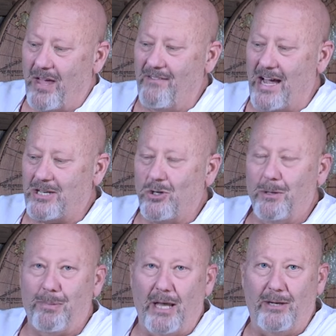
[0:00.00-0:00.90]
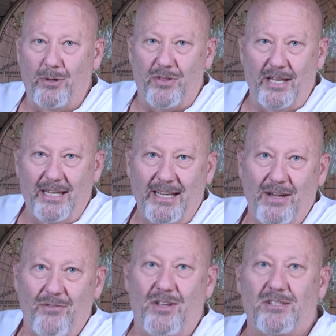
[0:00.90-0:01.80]
I've actually played with it.
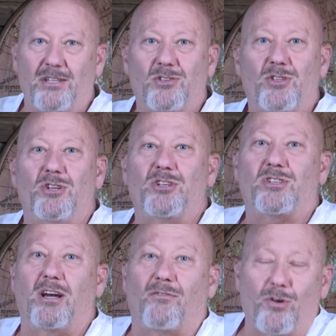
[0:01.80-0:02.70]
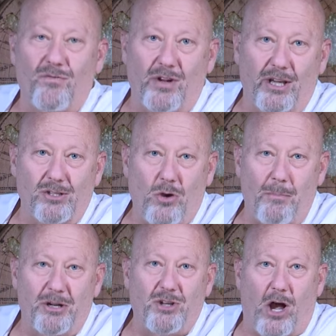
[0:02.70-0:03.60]
This is the discovery video, so I'm
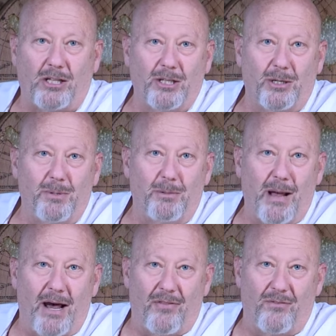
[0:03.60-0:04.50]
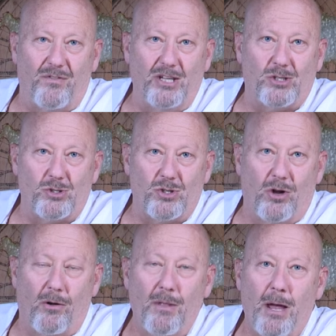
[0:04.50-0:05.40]
going to talk a little bit about the features and
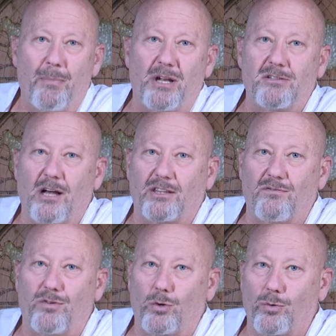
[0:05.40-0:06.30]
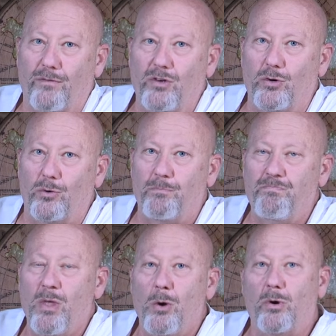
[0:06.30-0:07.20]
all, but it's not the full review.
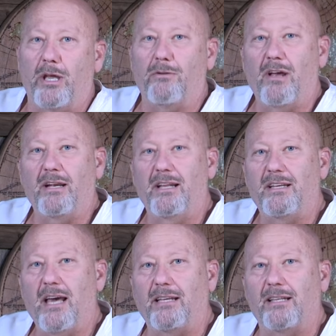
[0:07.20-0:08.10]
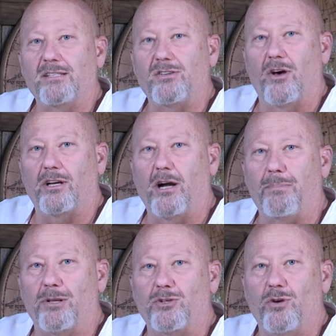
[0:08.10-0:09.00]
We're getting ready to take this on a
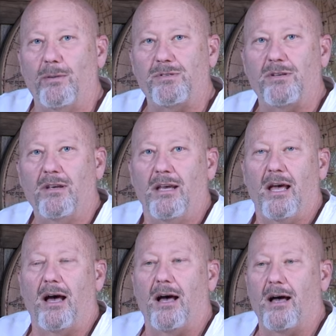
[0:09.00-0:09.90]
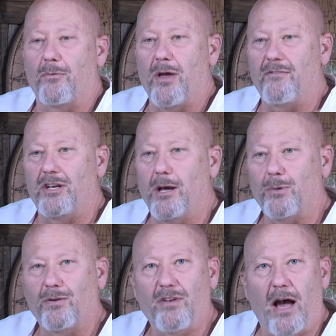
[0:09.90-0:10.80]
couple of trips. We have a
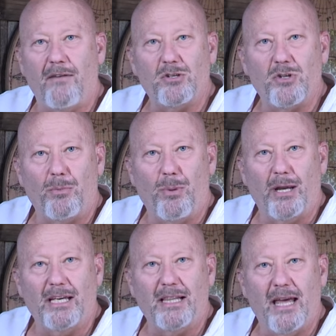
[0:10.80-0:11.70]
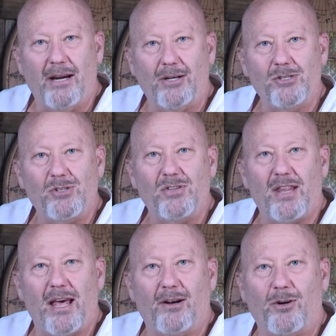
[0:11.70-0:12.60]
number of divers that are bringing theirs
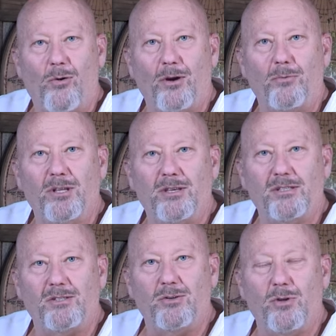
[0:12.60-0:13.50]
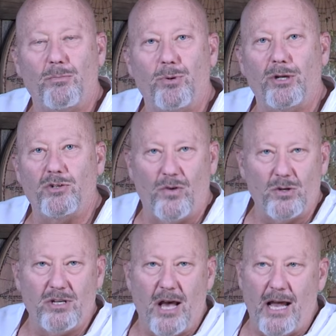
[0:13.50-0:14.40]
that are going with us to the British
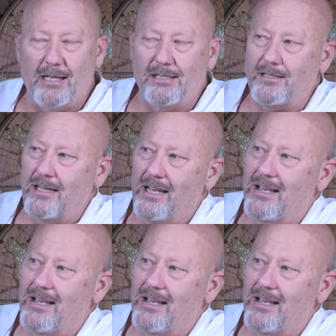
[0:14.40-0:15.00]
Virgin Islands,